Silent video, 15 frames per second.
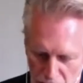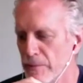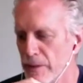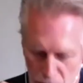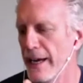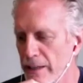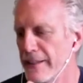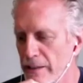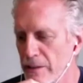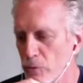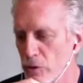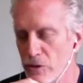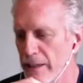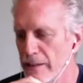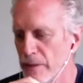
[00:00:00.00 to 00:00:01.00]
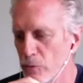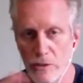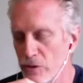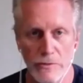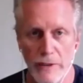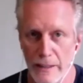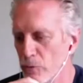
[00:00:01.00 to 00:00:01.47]
and which which is
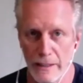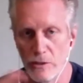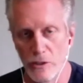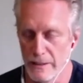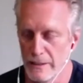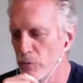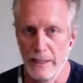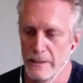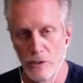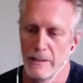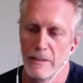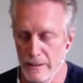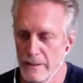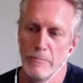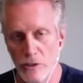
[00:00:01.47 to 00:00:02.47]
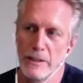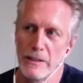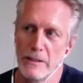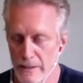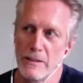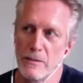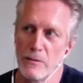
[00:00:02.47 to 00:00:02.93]
valid but